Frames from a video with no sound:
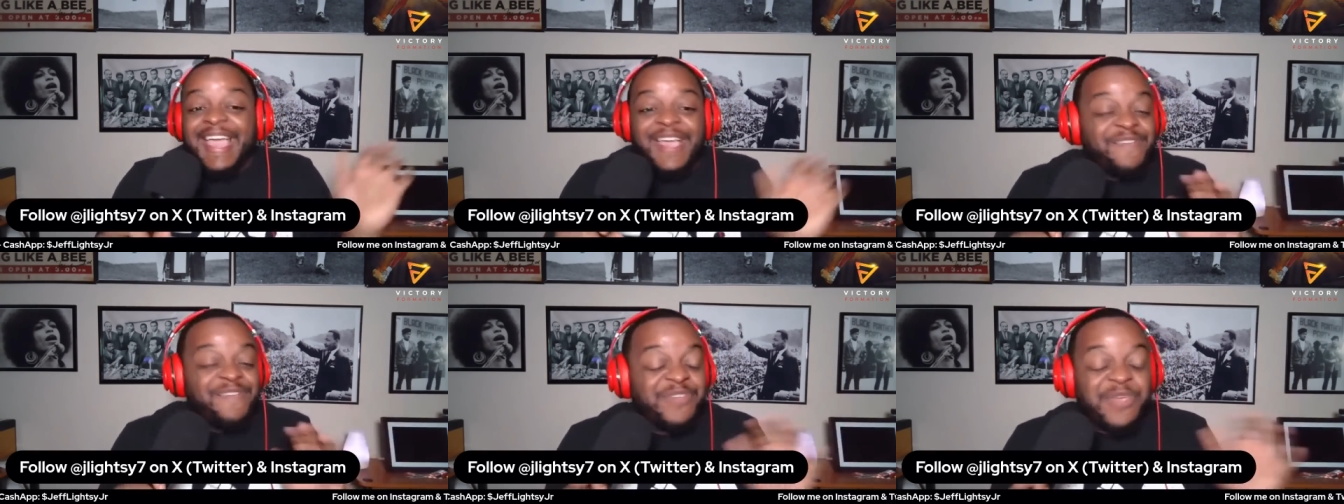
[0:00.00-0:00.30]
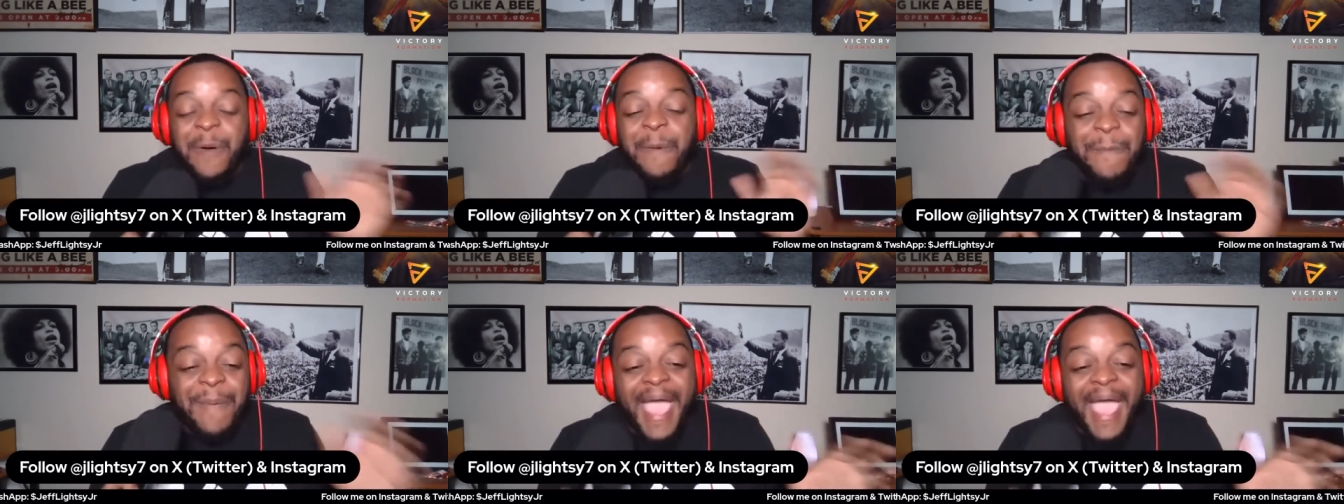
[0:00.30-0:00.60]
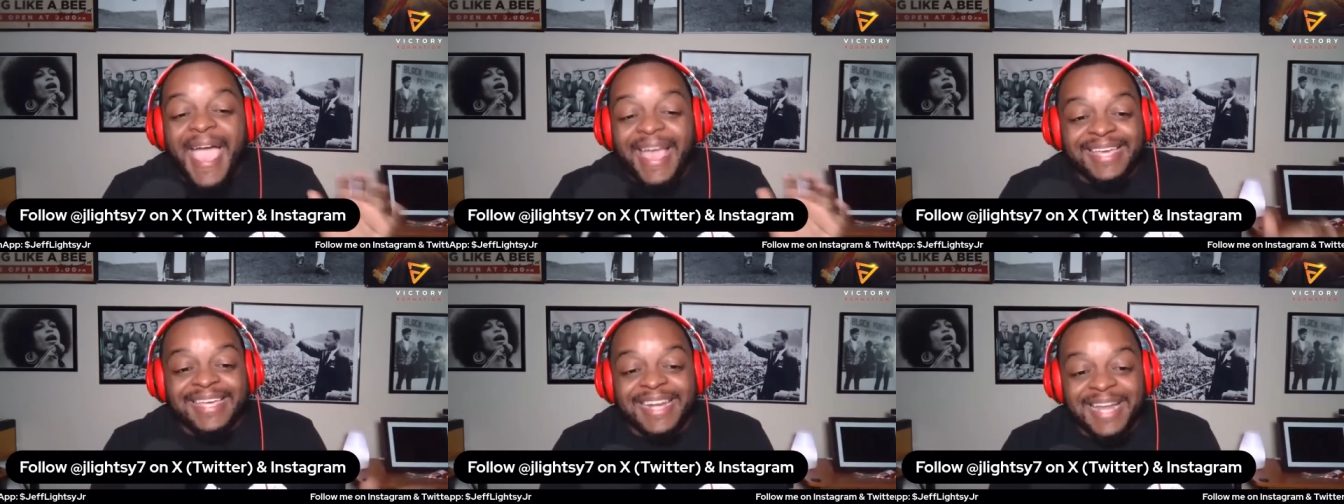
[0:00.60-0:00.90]
if you
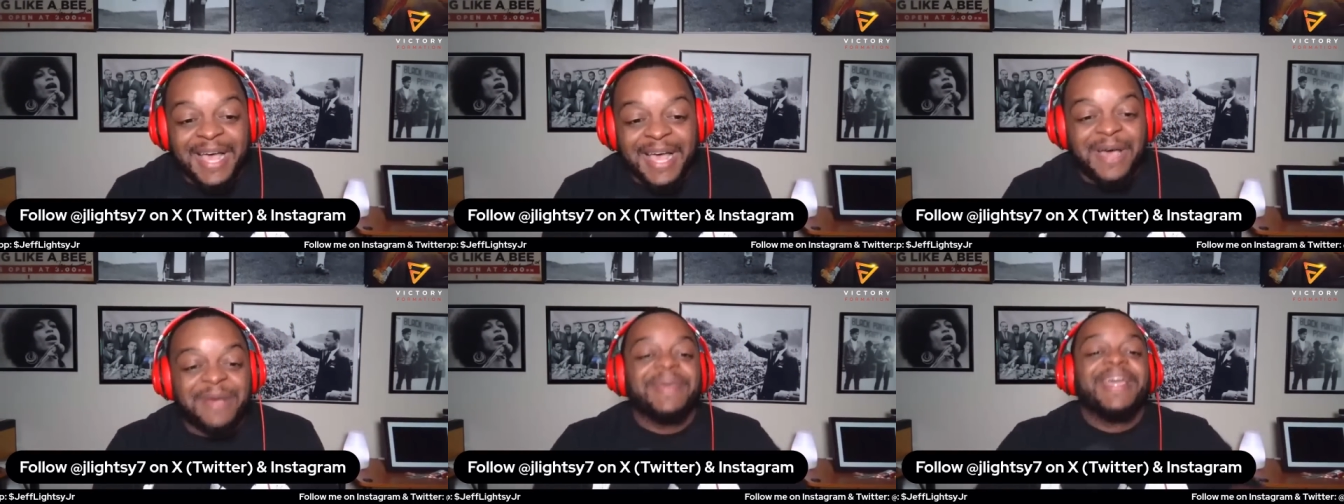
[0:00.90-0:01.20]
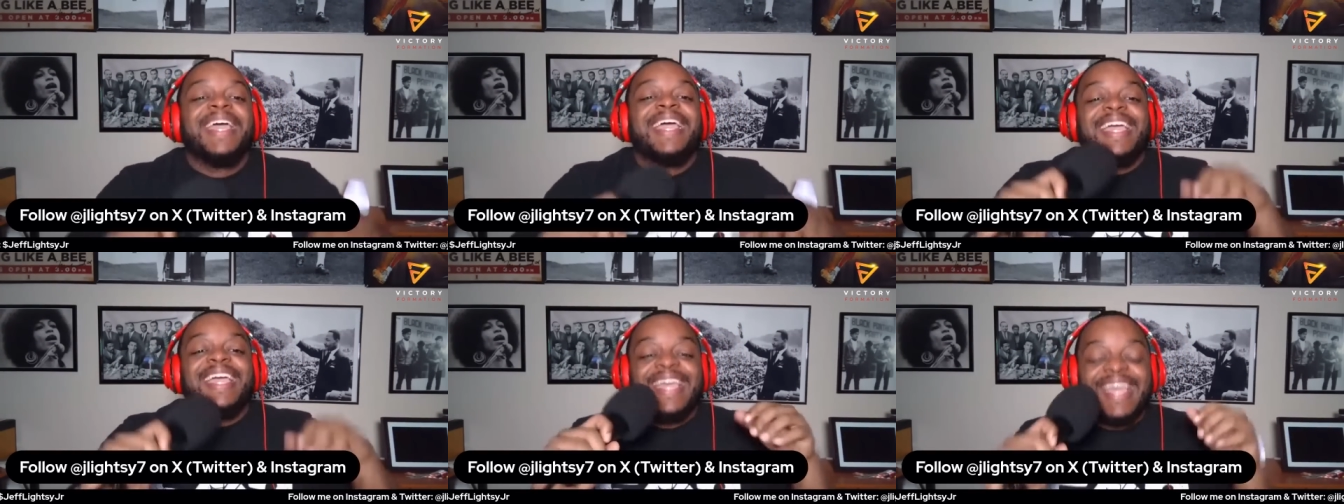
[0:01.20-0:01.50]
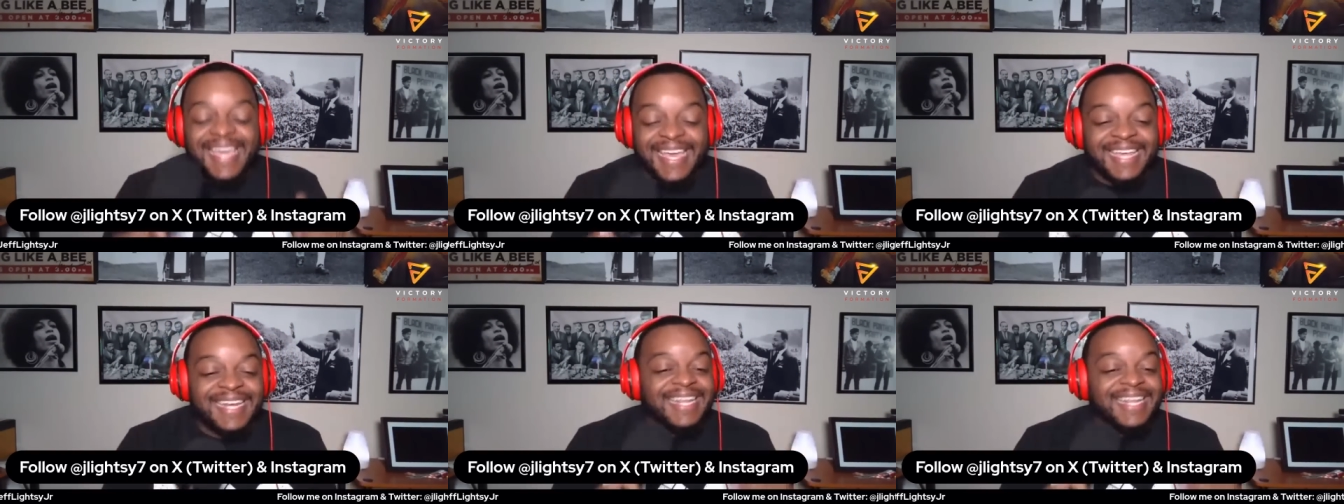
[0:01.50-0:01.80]
back it up,
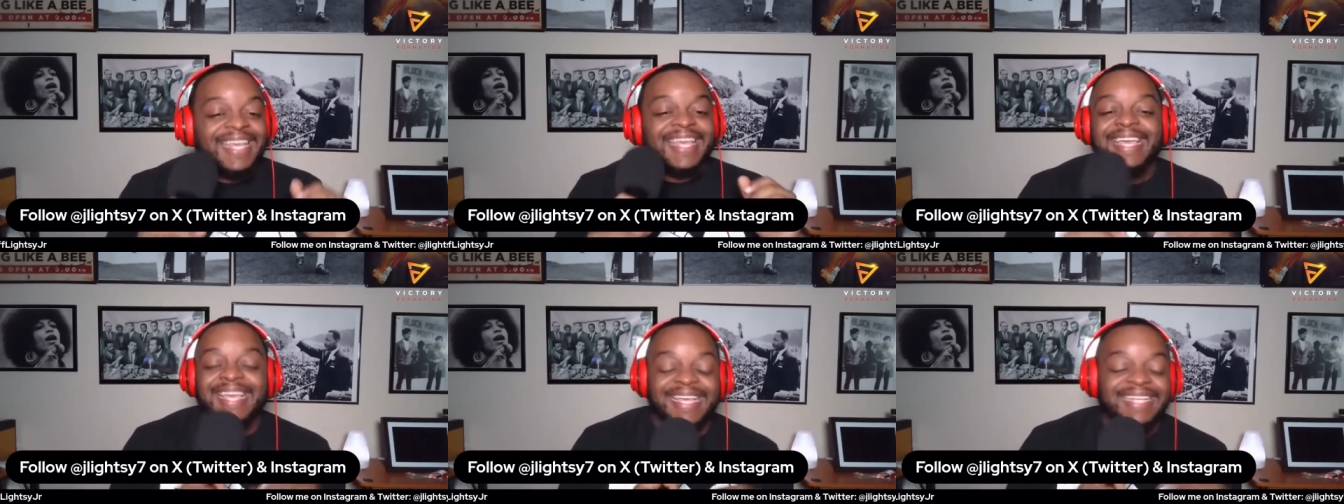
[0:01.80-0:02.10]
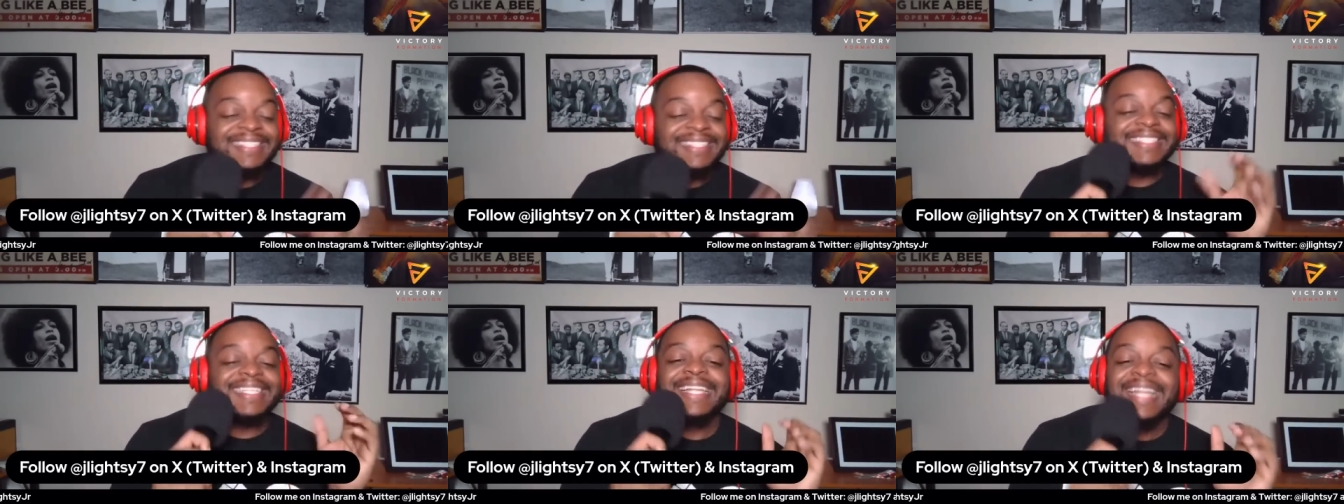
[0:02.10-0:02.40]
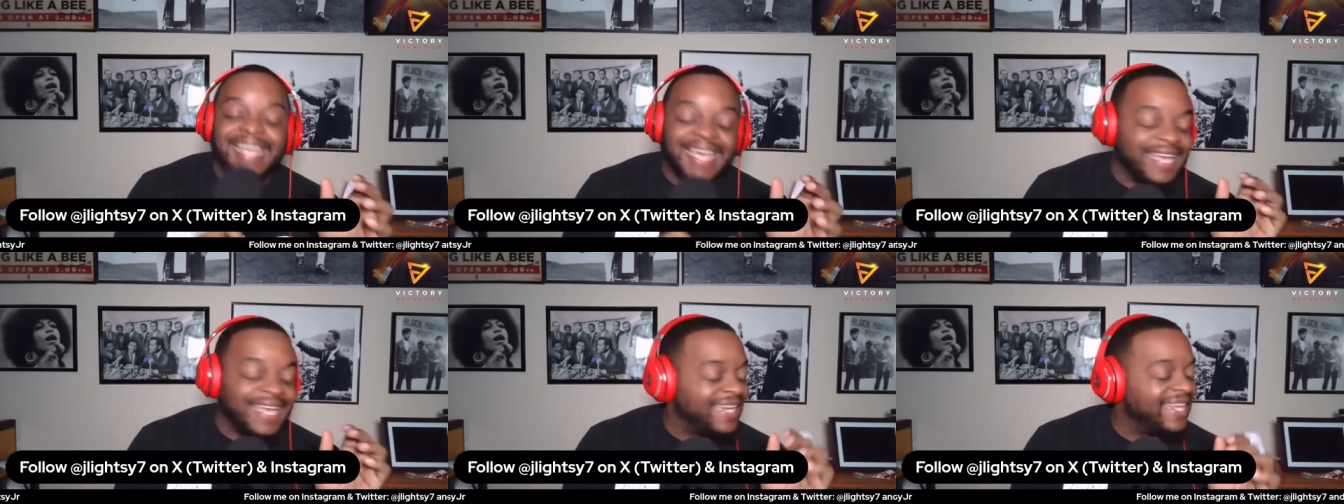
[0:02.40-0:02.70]
it is
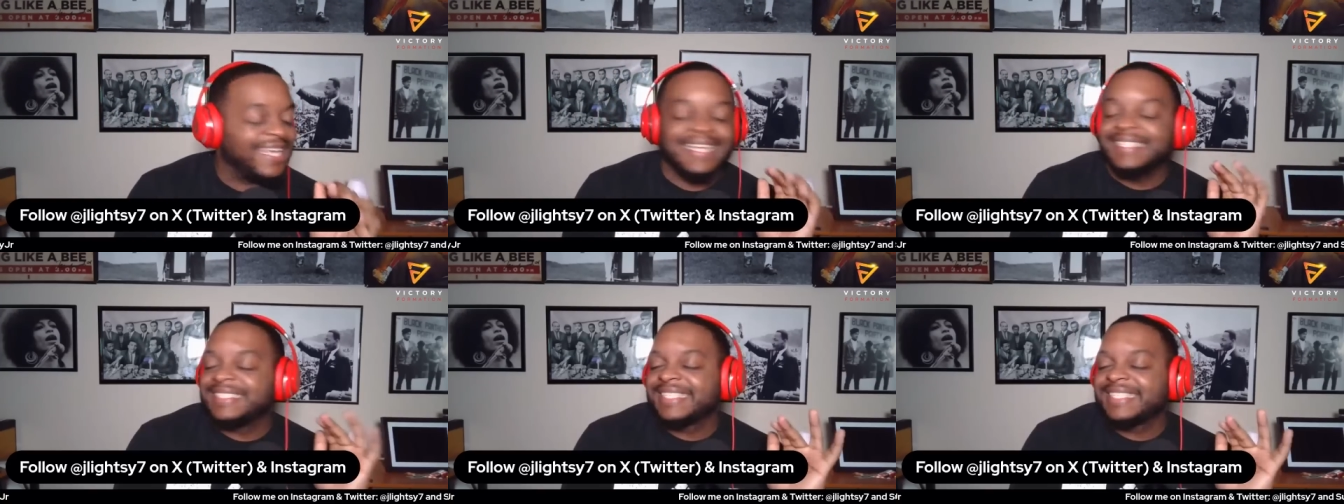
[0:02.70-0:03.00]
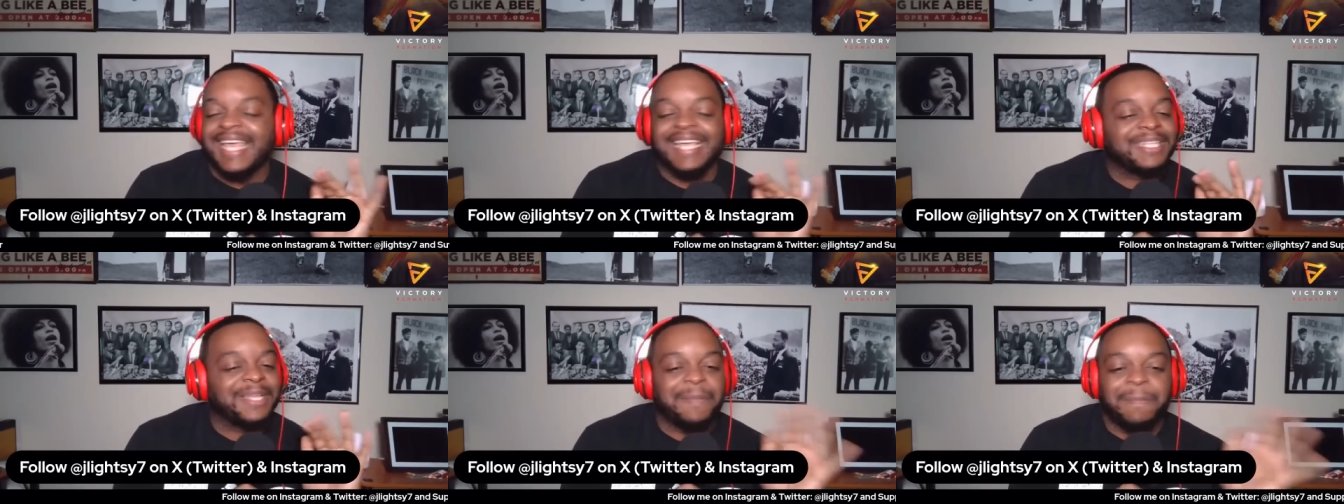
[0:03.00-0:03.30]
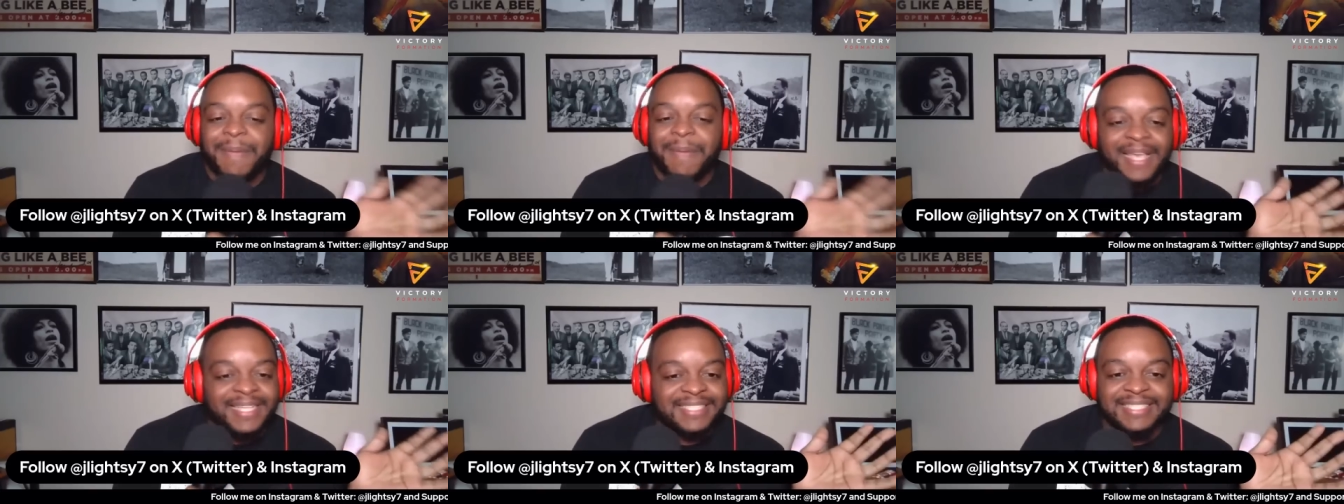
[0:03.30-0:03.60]
lit. It is like the
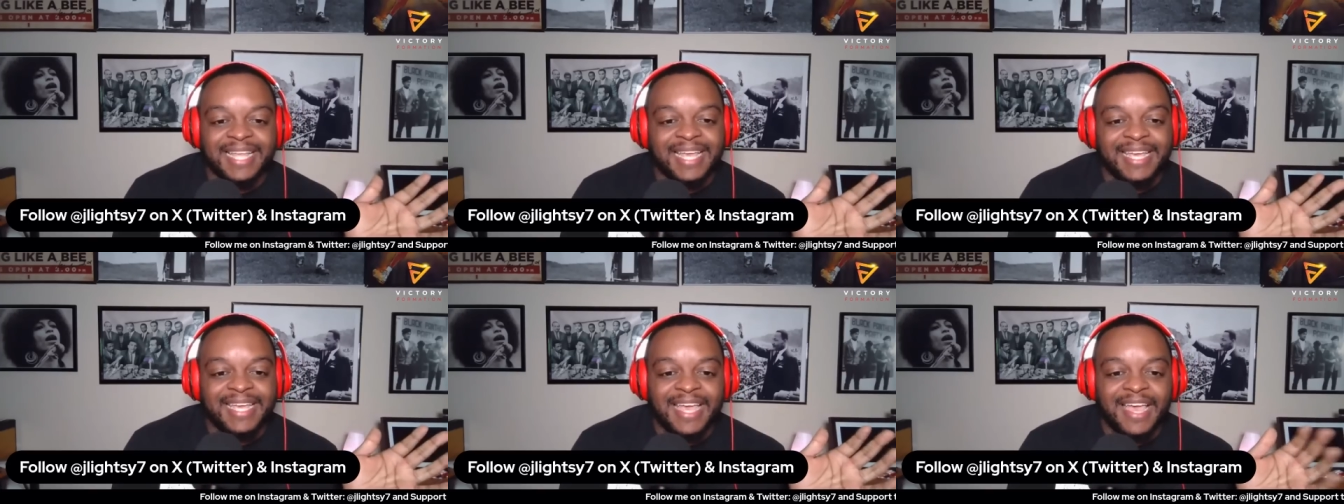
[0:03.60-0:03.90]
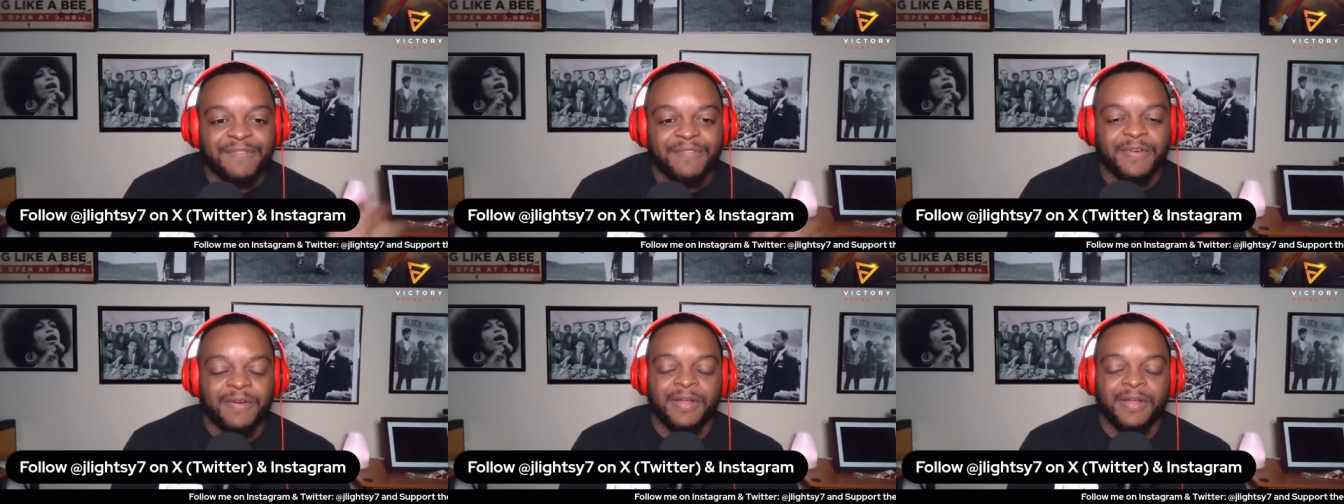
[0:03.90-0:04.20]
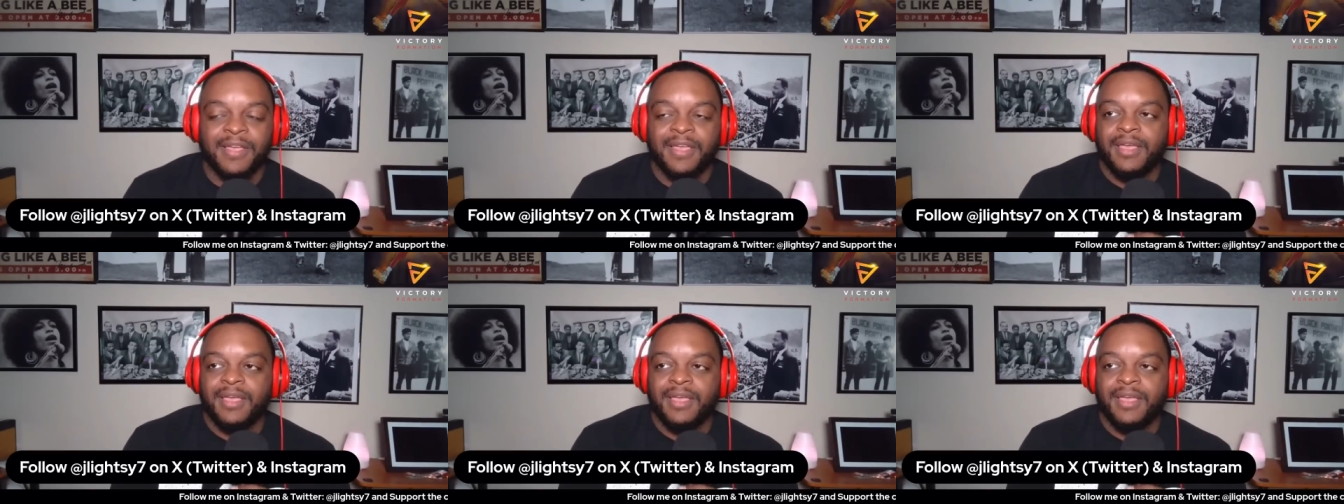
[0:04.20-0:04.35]
best thing ever.